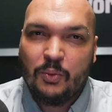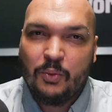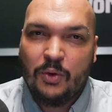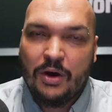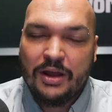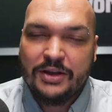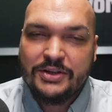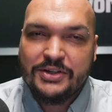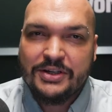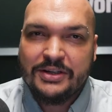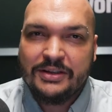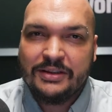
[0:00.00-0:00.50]

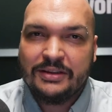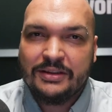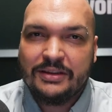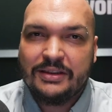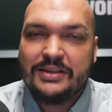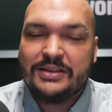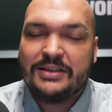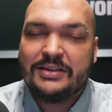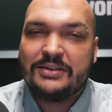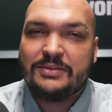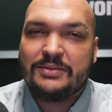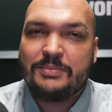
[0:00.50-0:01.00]
watching,
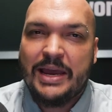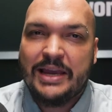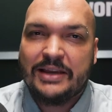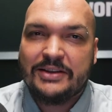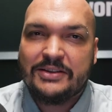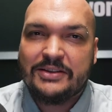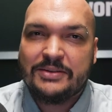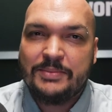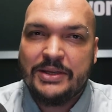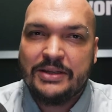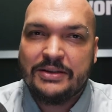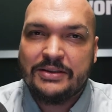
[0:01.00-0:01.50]
this is
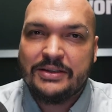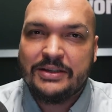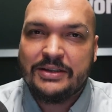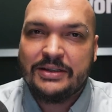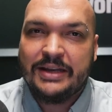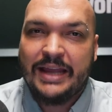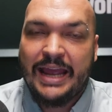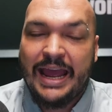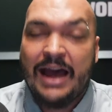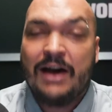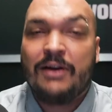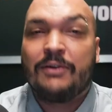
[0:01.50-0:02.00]

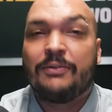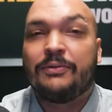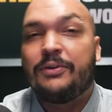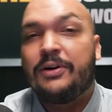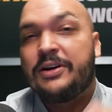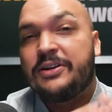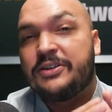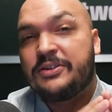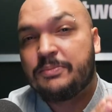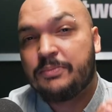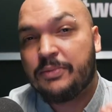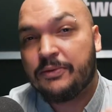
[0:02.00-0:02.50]
Maximilian
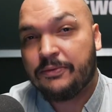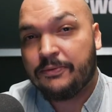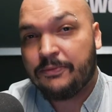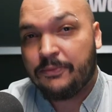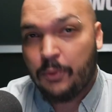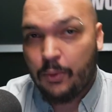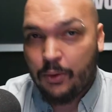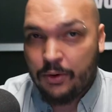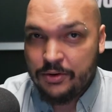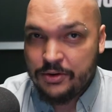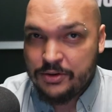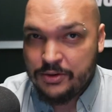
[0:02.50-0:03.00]
Alvarez.
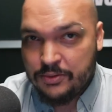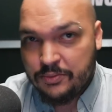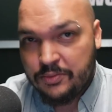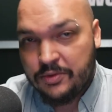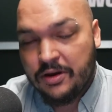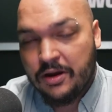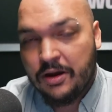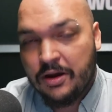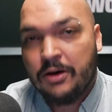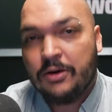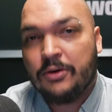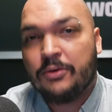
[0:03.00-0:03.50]
Before you
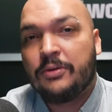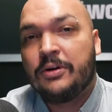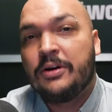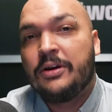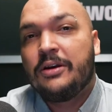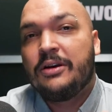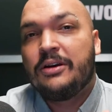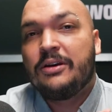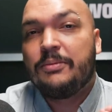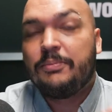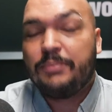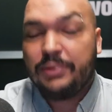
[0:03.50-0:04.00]
go,
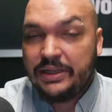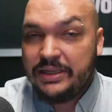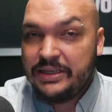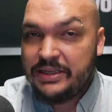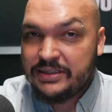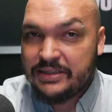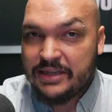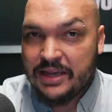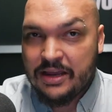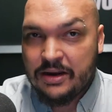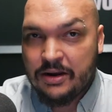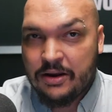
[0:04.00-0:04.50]

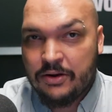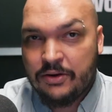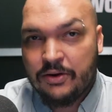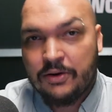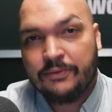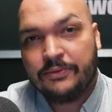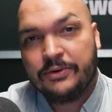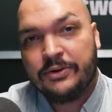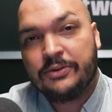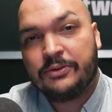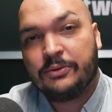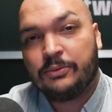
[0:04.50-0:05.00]
please head on
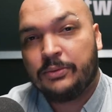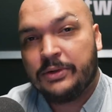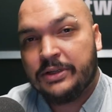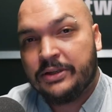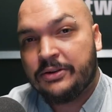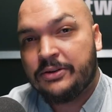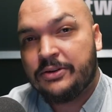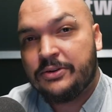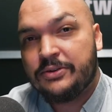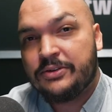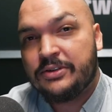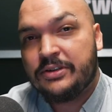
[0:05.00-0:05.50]
over to
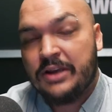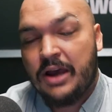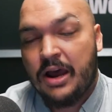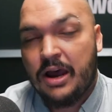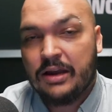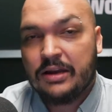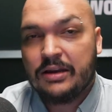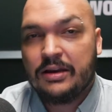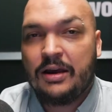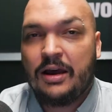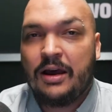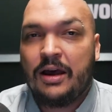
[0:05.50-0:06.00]

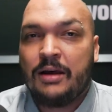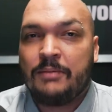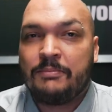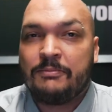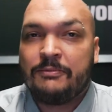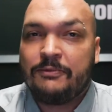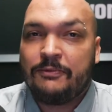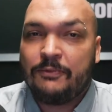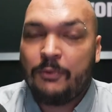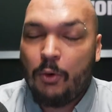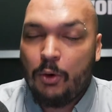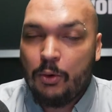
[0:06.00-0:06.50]
therealnews.com
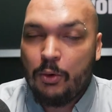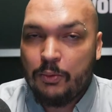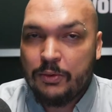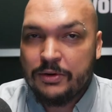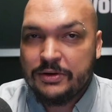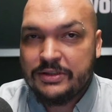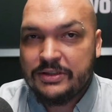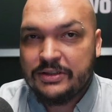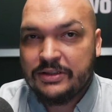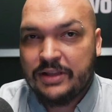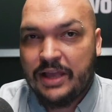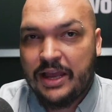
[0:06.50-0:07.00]

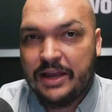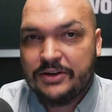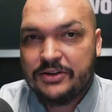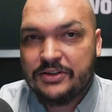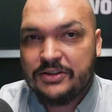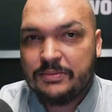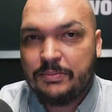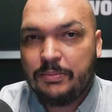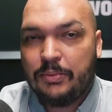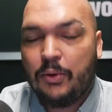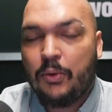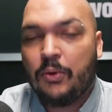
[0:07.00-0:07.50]
forward slash
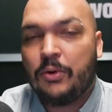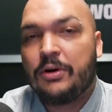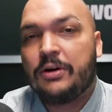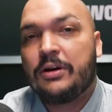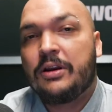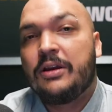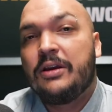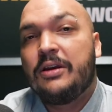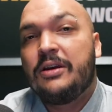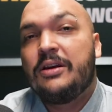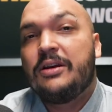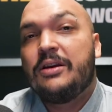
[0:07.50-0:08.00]
support.
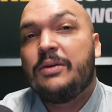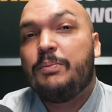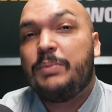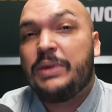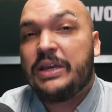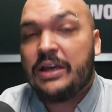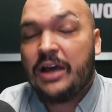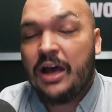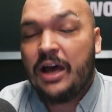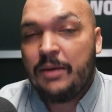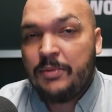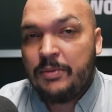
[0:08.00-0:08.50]

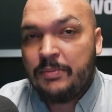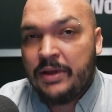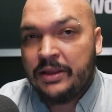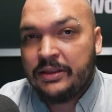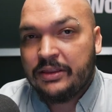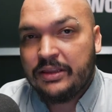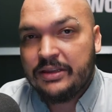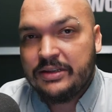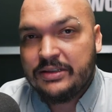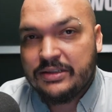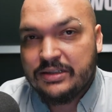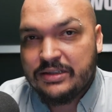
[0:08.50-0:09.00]
Become a
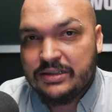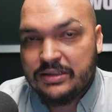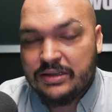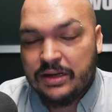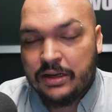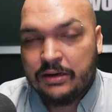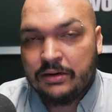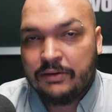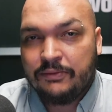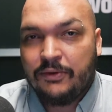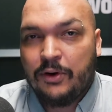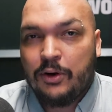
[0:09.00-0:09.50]
monthly
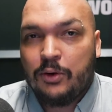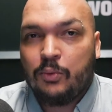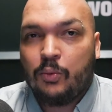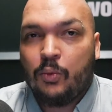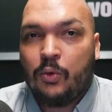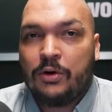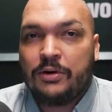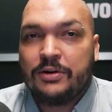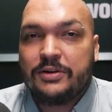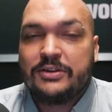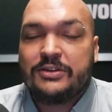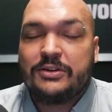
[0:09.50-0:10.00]
sustainer of our
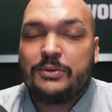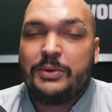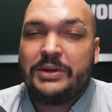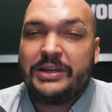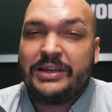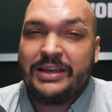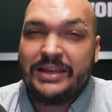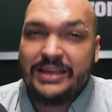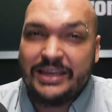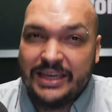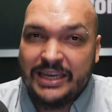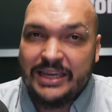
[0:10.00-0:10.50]
work so we
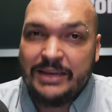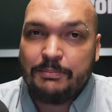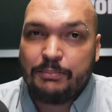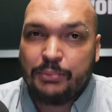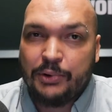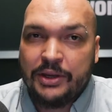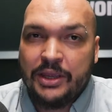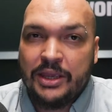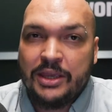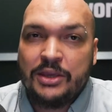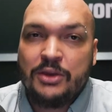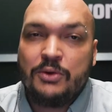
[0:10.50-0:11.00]
can keep
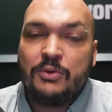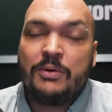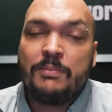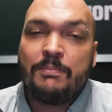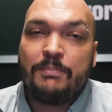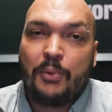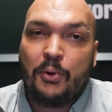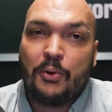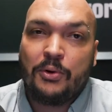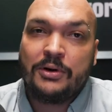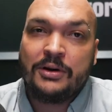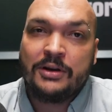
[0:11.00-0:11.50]
bringing you
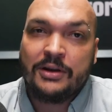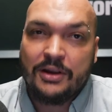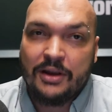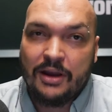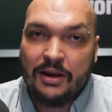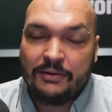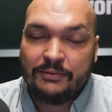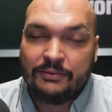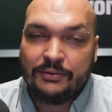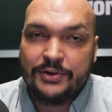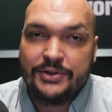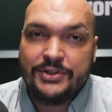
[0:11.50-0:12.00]
important
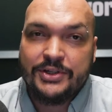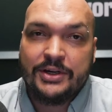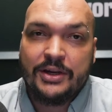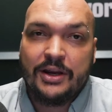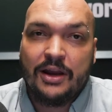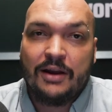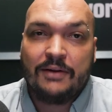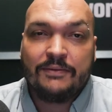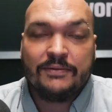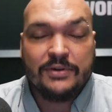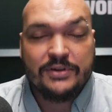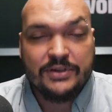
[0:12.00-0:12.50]
coverage and
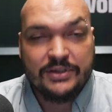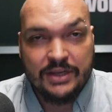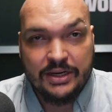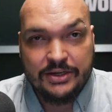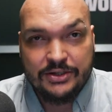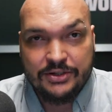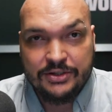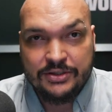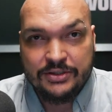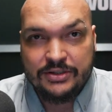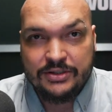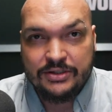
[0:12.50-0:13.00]

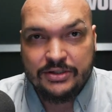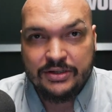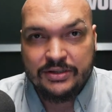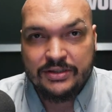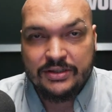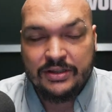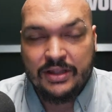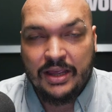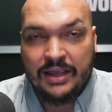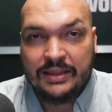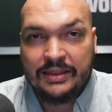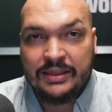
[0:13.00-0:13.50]
conversations
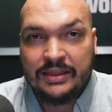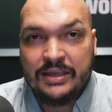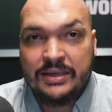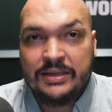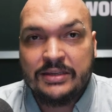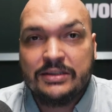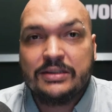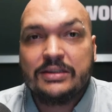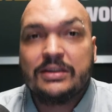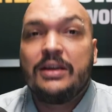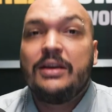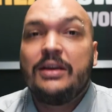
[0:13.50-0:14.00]
just like
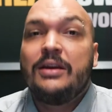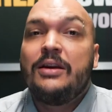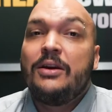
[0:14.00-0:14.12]
this.